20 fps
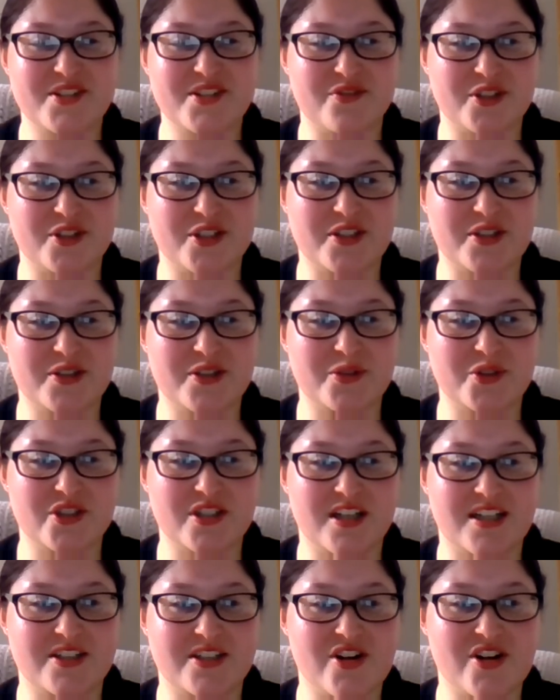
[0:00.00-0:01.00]
one is for you,
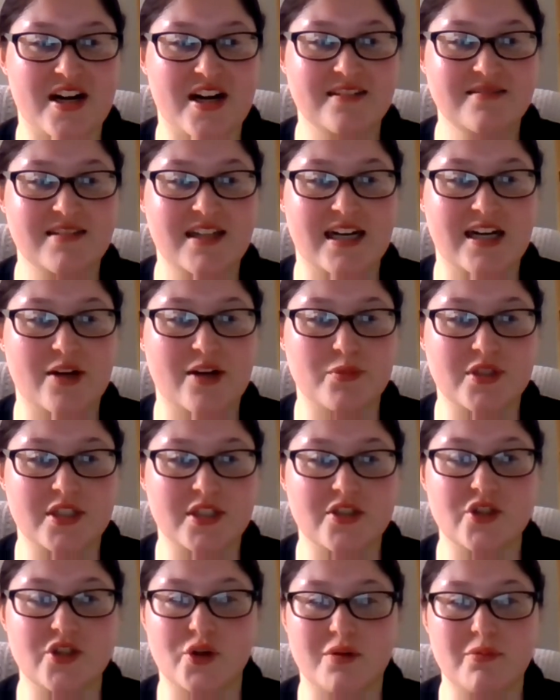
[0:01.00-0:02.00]
Chandra. Um,
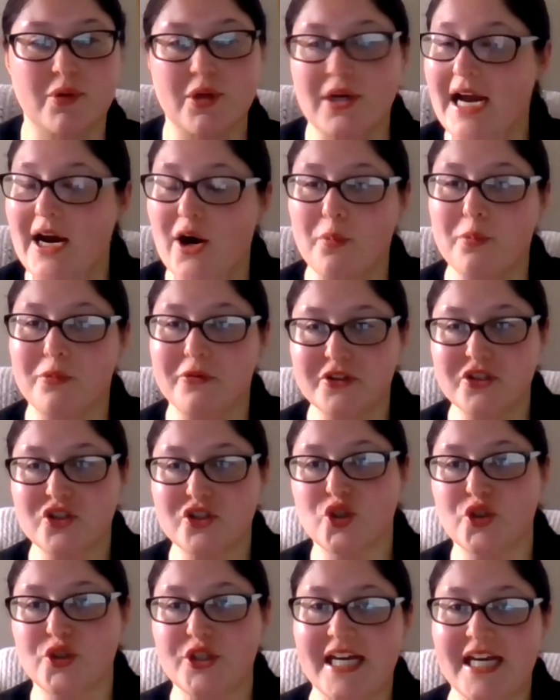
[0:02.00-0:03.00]
does your book help with
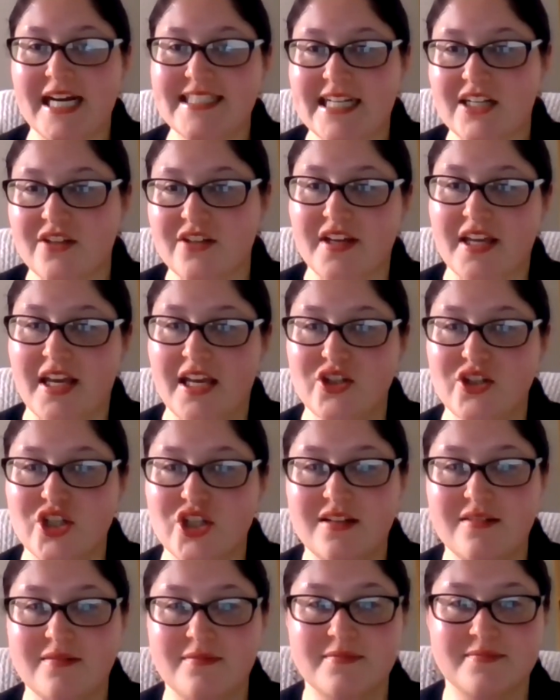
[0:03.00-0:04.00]
tree
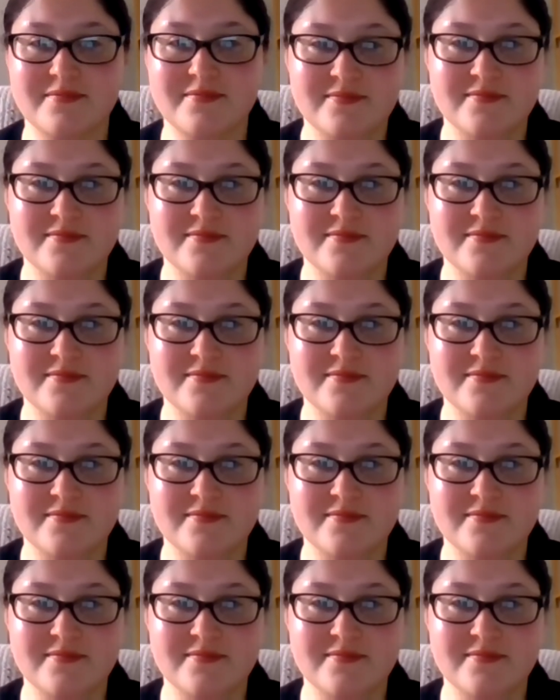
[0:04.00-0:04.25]
identification?